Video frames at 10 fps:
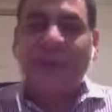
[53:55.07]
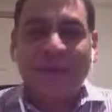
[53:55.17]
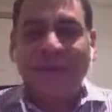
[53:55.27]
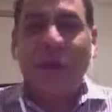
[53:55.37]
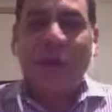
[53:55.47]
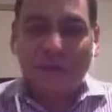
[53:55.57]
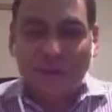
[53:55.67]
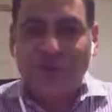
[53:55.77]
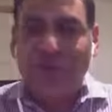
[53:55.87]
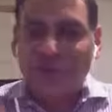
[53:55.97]
they've got their
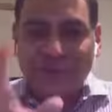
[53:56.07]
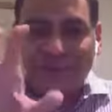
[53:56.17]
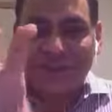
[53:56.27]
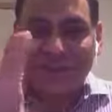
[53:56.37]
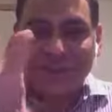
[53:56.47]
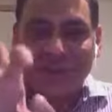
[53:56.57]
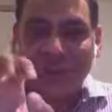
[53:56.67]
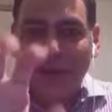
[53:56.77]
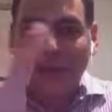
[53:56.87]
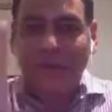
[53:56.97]
checklist and they just go,
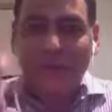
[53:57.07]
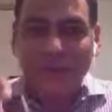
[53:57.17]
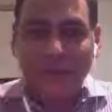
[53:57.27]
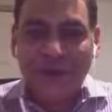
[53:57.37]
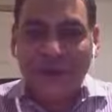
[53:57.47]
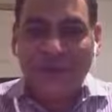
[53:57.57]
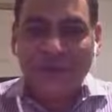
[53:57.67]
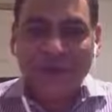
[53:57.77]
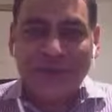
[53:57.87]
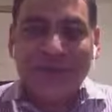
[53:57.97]
okay, here are the
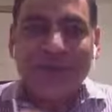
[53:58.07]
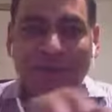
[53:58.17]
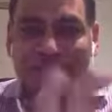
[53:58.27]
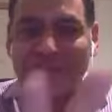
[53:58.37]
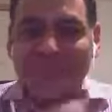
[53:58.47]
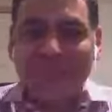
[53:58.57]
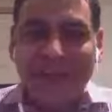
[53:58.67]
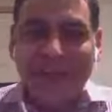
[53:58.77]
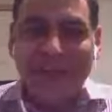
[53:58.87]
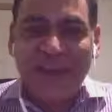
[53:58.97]
pictures. Here's the
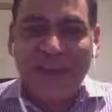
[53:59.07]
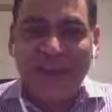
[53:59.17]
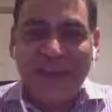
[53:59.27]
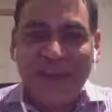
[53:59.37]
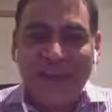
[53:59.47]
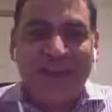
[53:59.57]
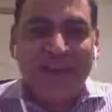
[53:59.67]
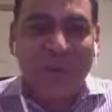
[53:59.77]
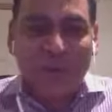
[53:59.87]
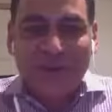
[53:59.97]
scan.
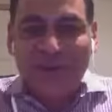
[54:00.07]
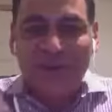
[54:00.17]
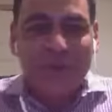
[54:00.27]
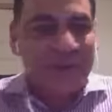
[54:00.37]
Now we just